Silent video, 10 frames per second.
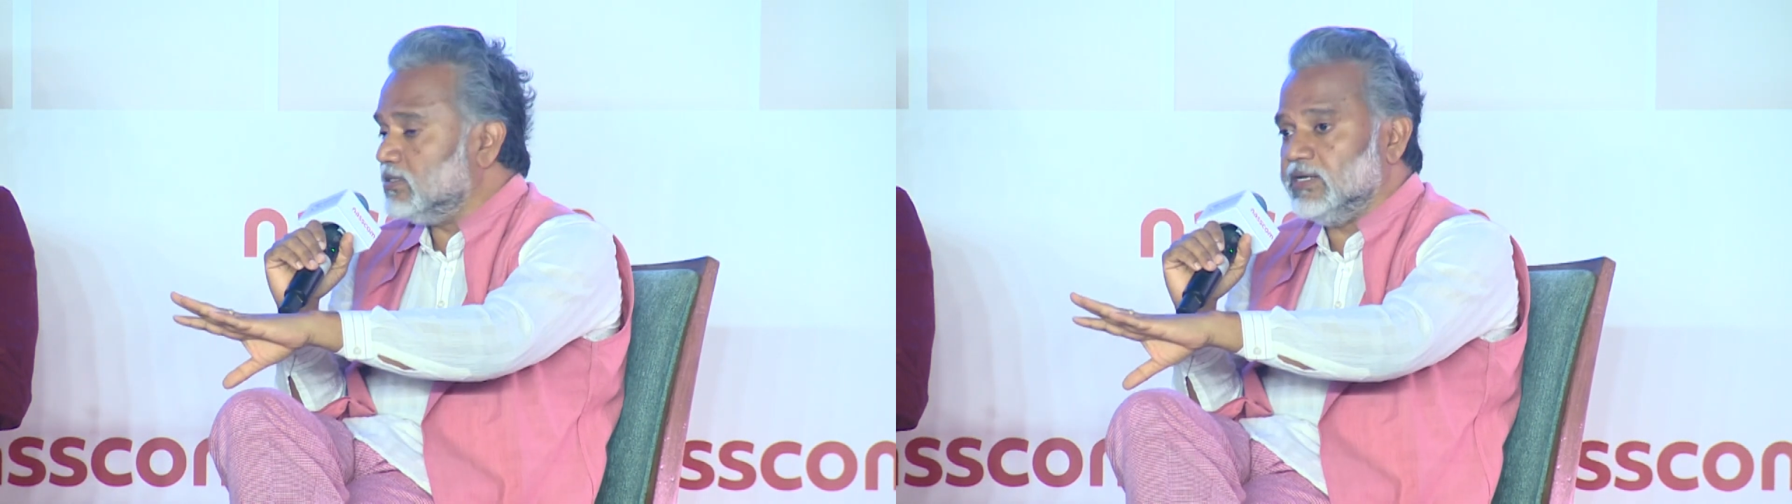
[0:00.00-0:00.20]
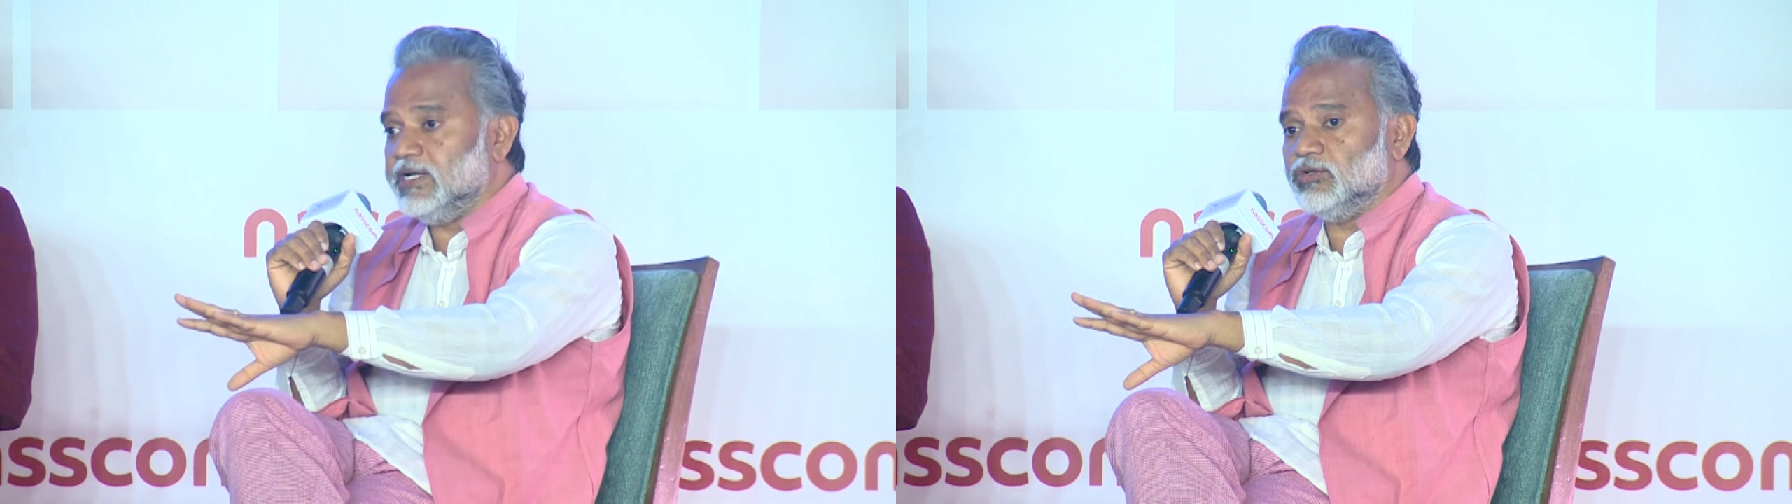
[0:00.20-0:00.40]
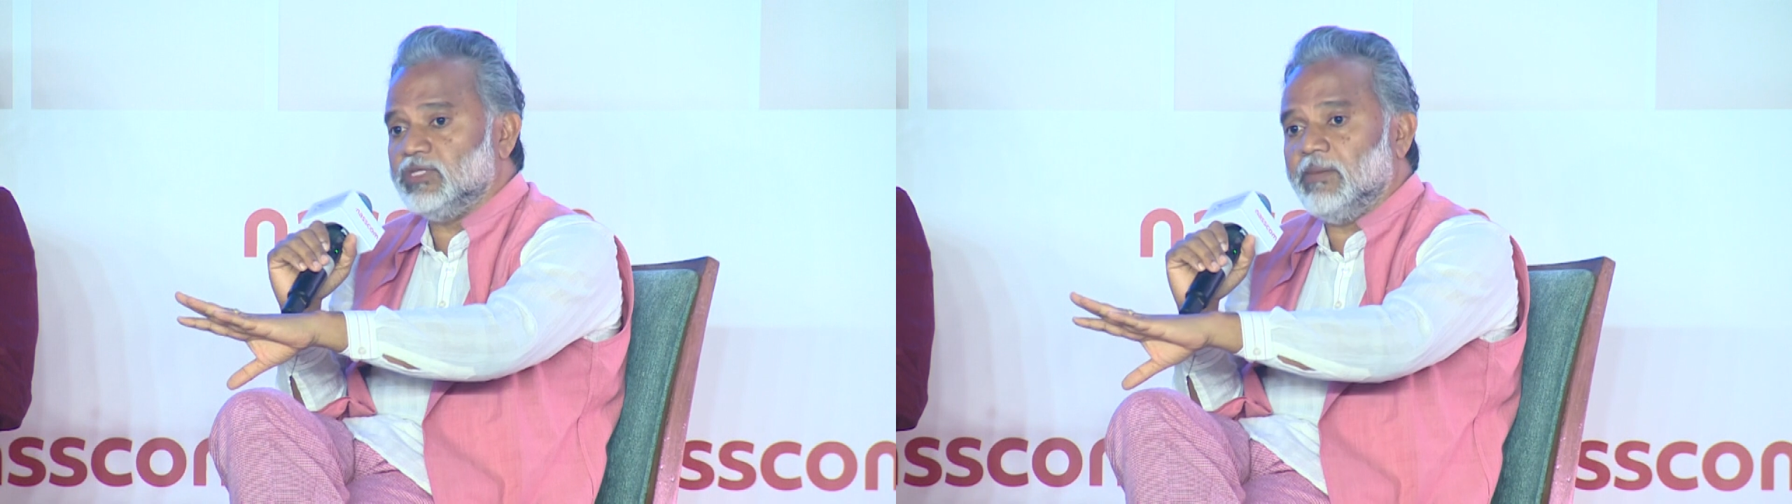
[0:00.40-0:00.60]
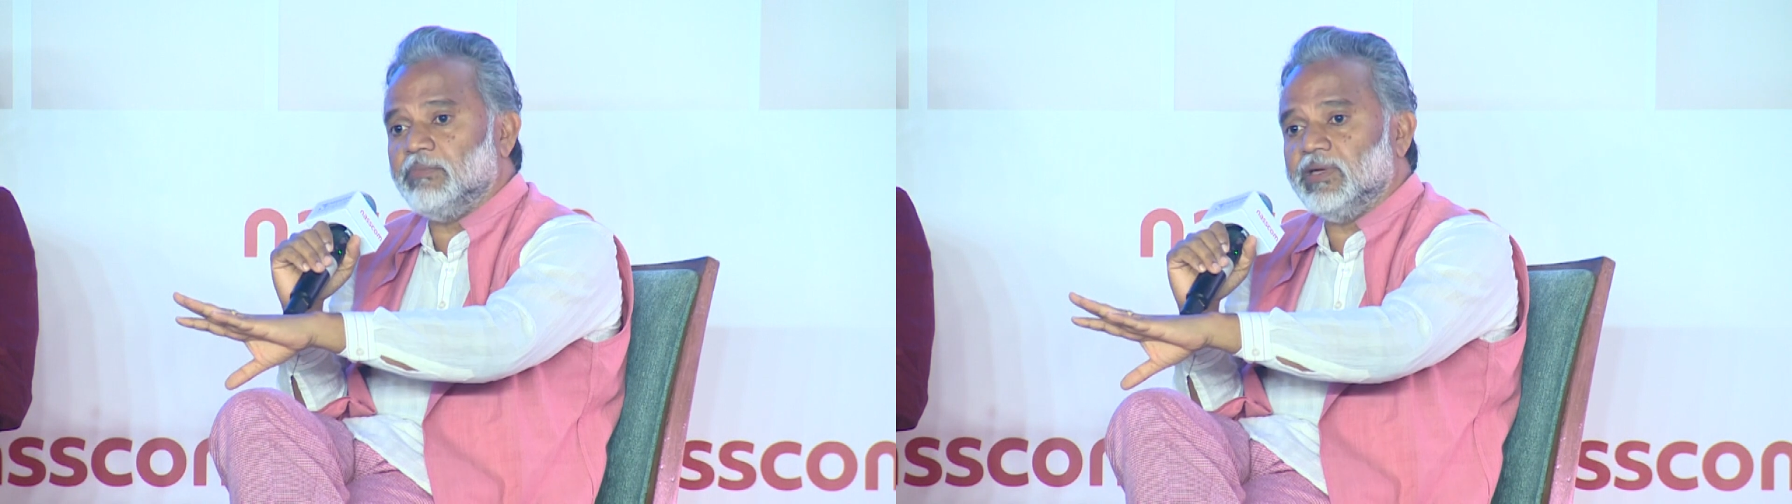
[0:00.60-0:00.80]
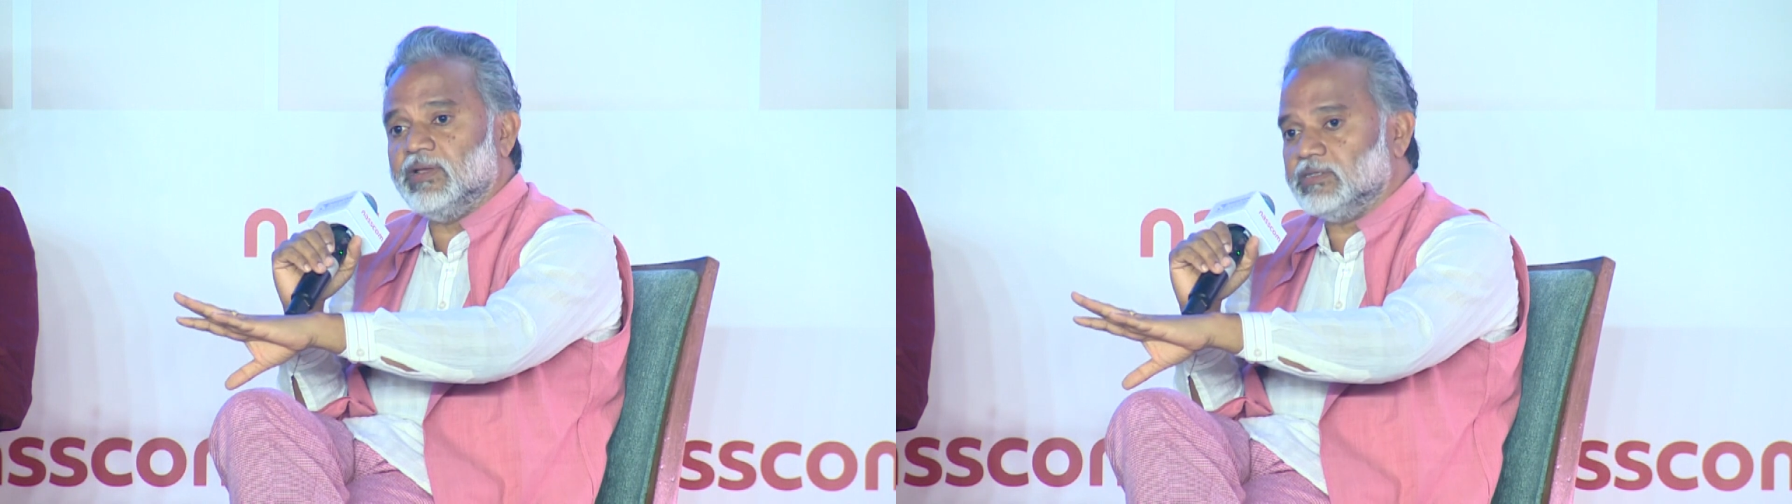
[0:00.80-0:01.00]
into the
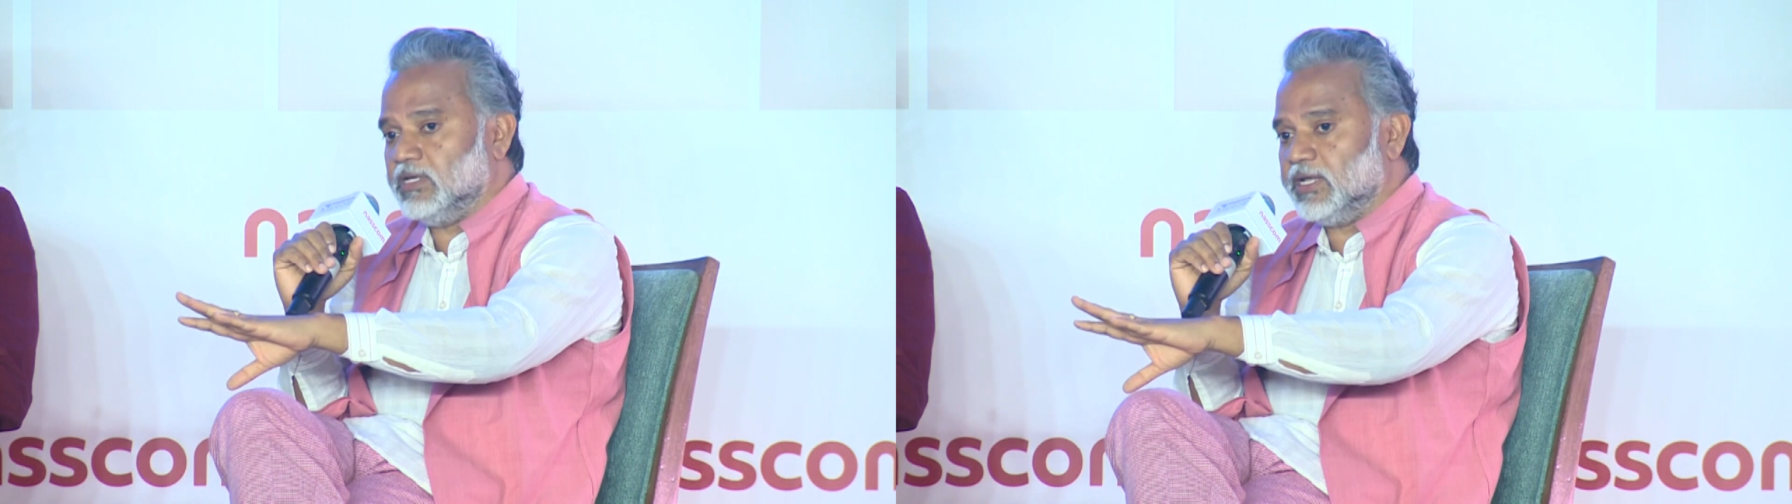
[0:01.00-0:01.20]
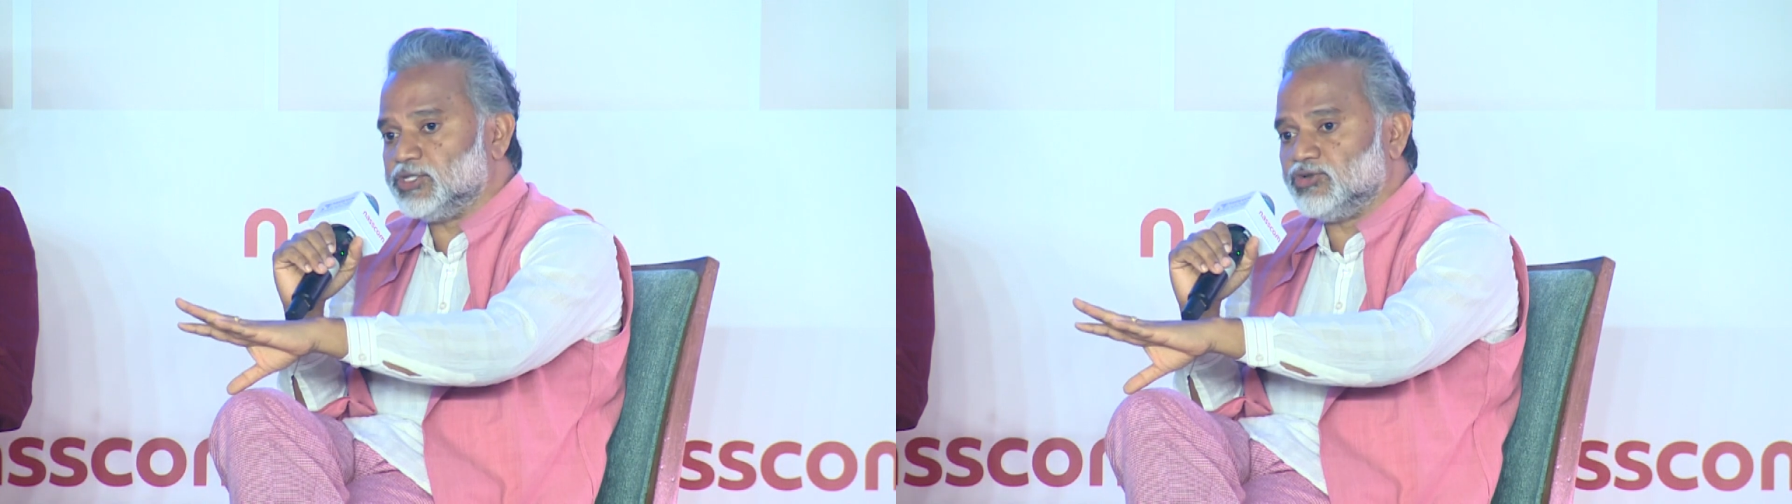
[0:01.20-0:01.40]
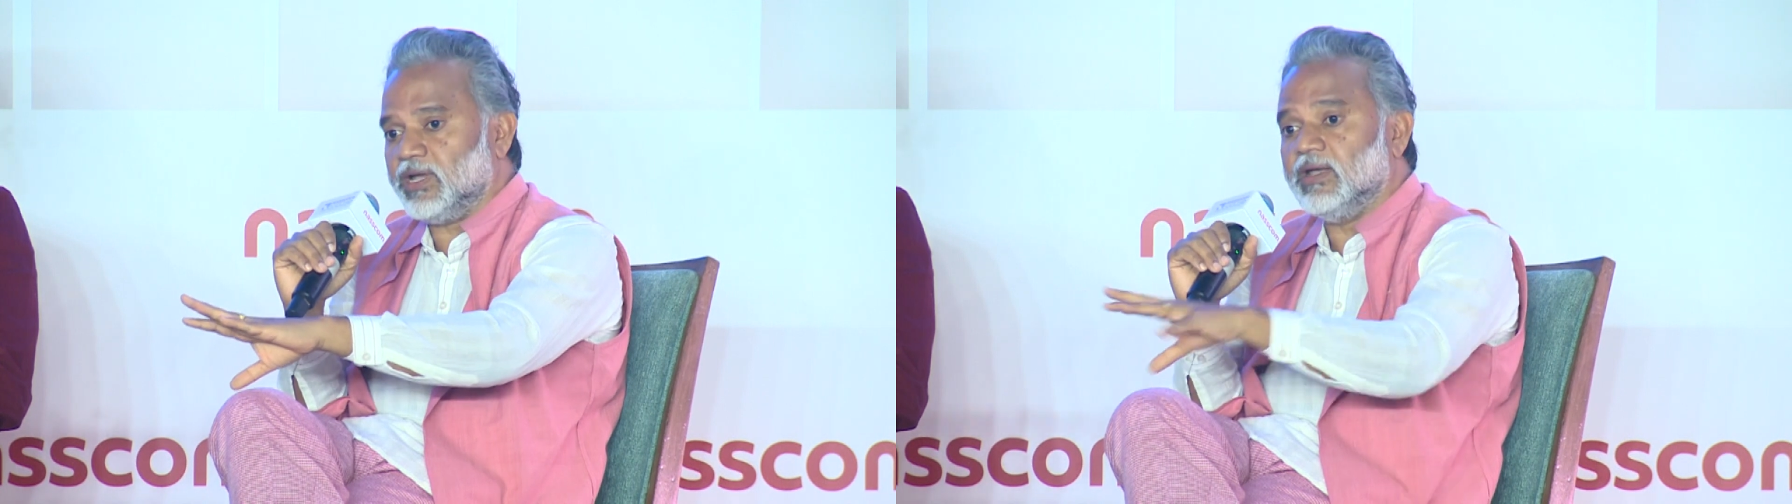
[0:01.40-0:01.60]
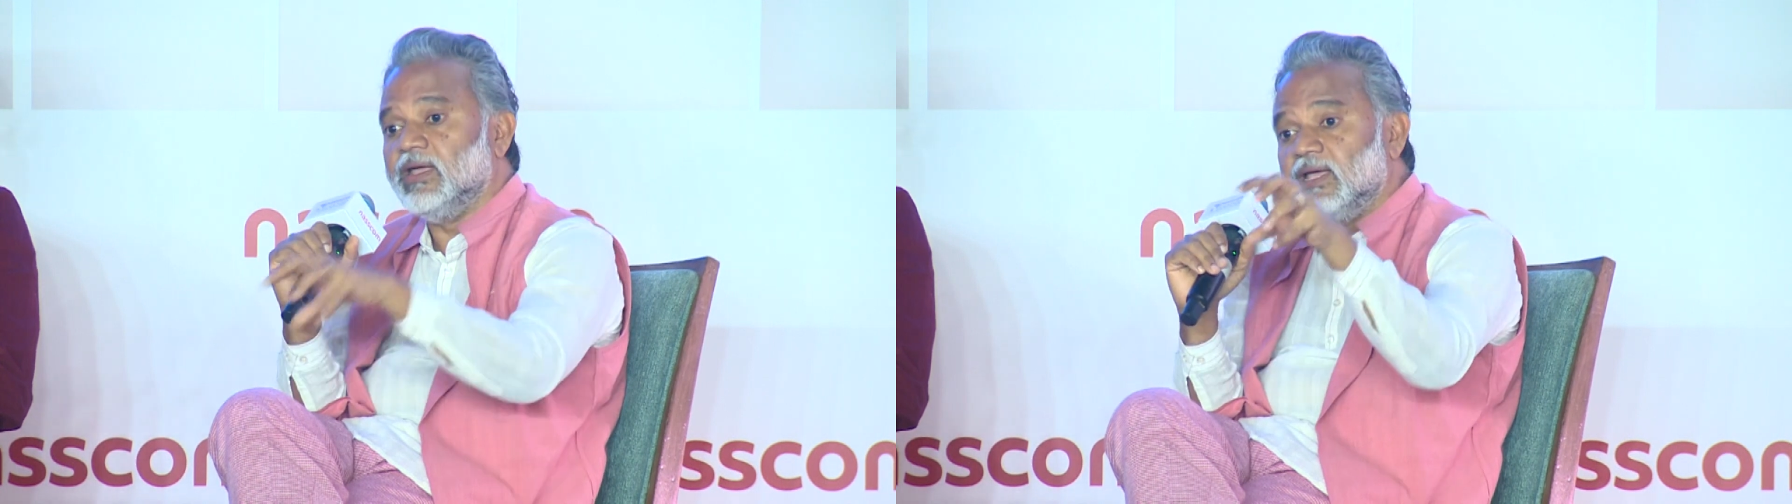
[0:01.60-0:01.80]
Empire restaurant.